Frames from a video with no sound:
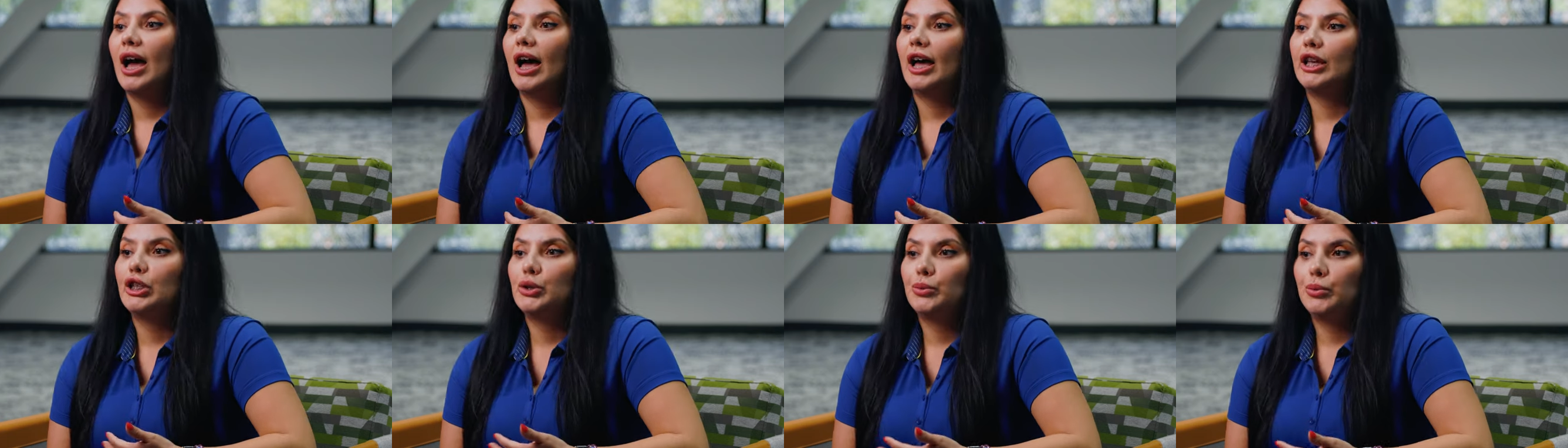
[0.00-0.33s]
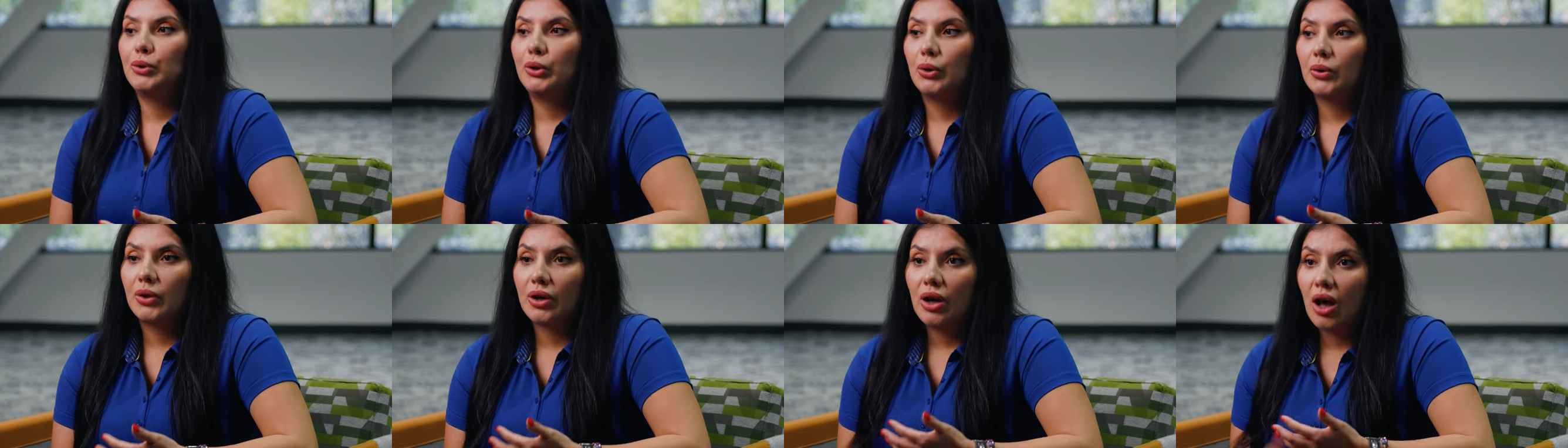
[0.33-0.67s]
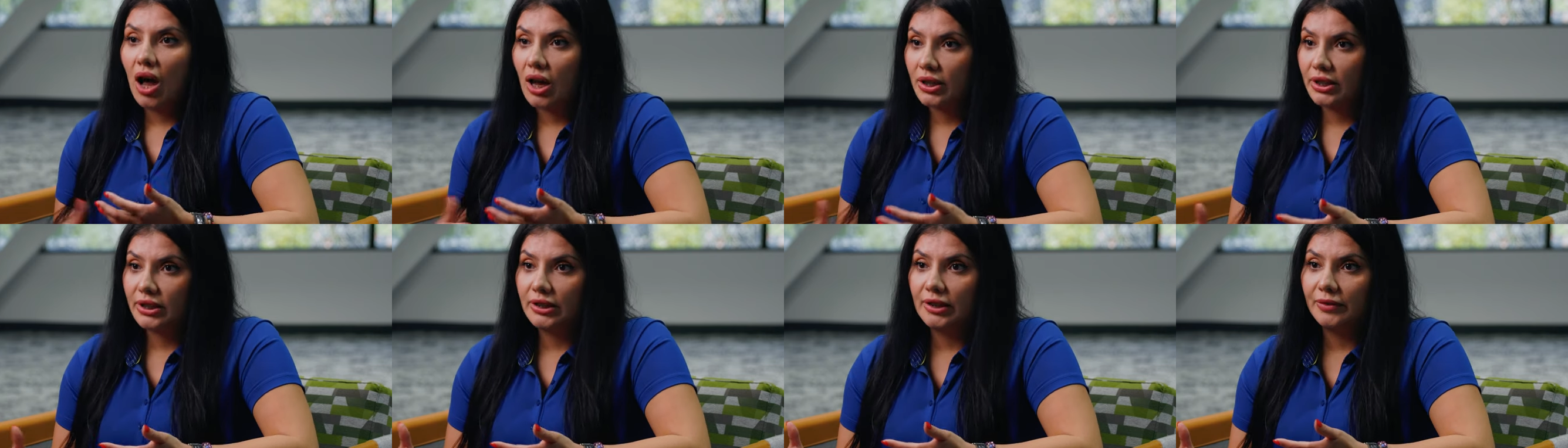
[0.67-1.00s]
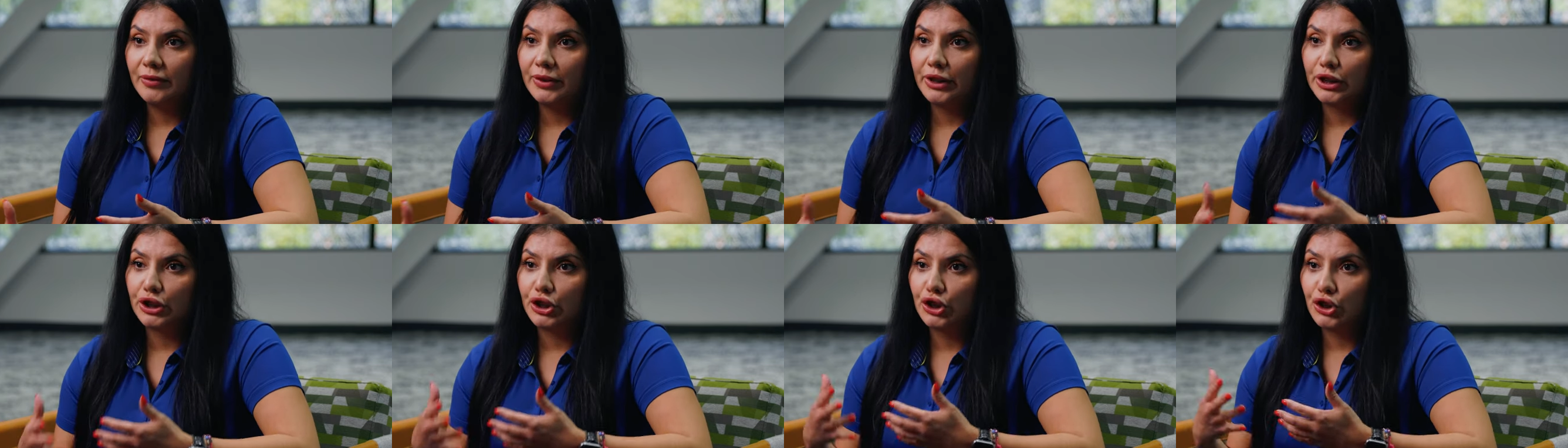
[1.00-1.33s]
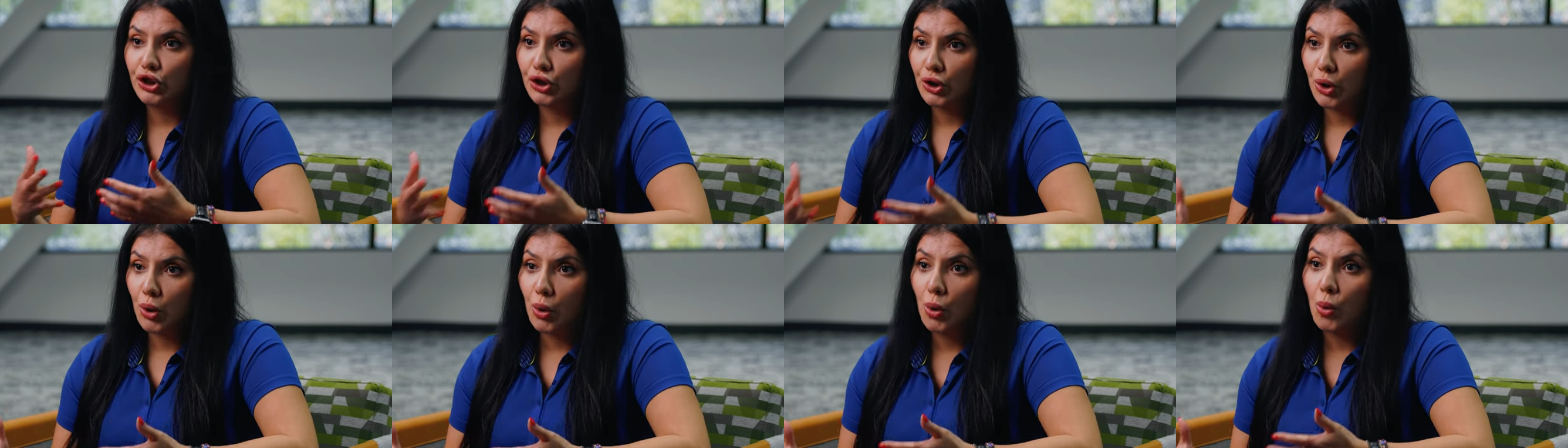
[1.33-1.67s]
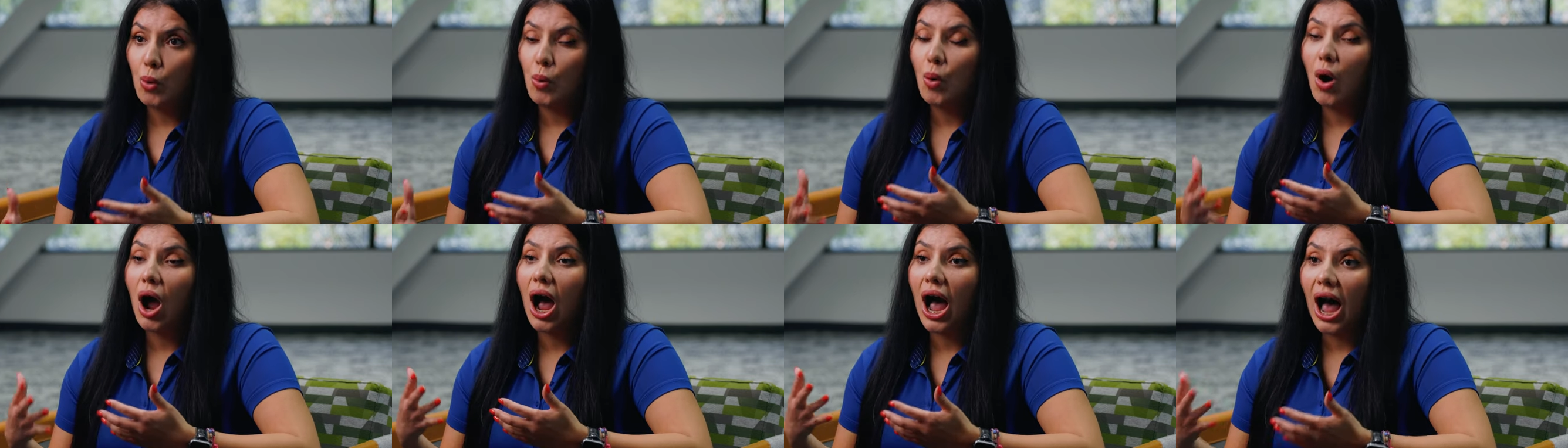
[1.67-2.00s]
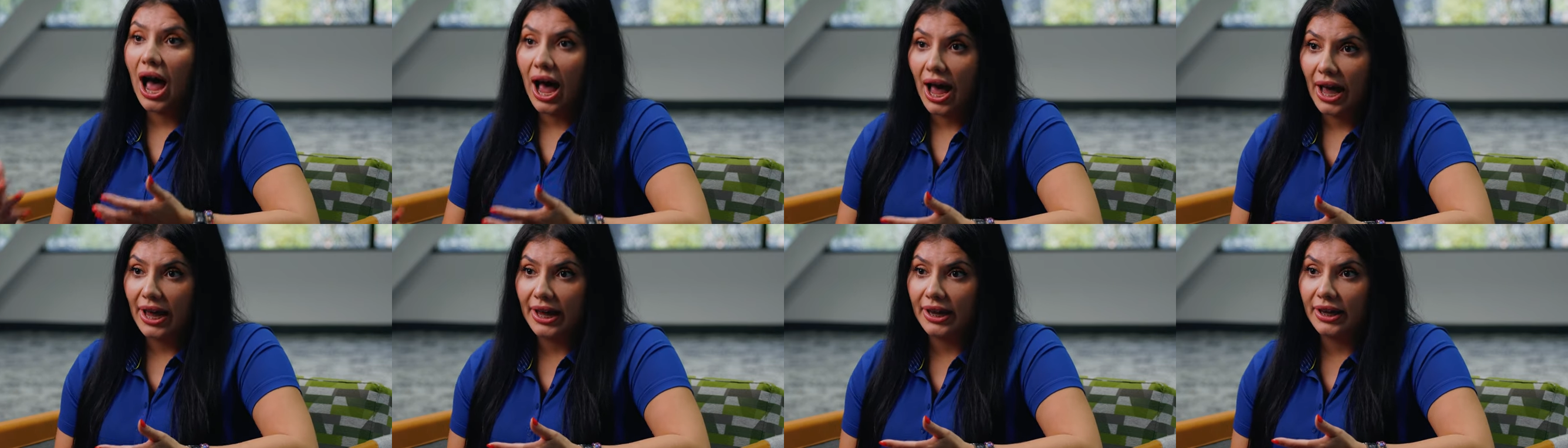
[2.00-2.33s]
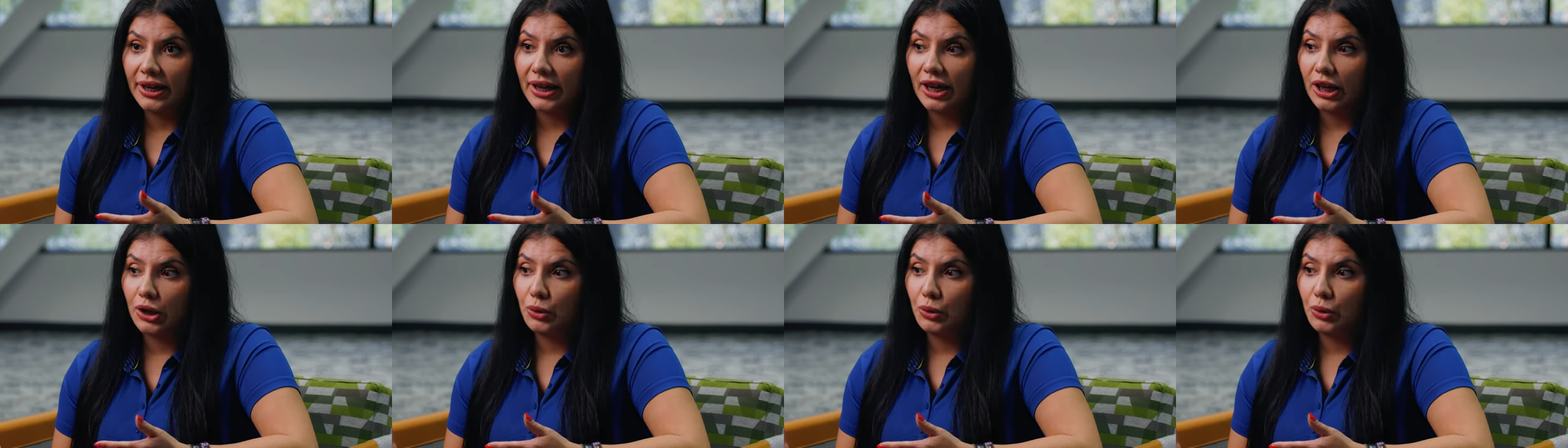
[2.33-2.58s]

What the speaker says: As we know, the cost of living is so high.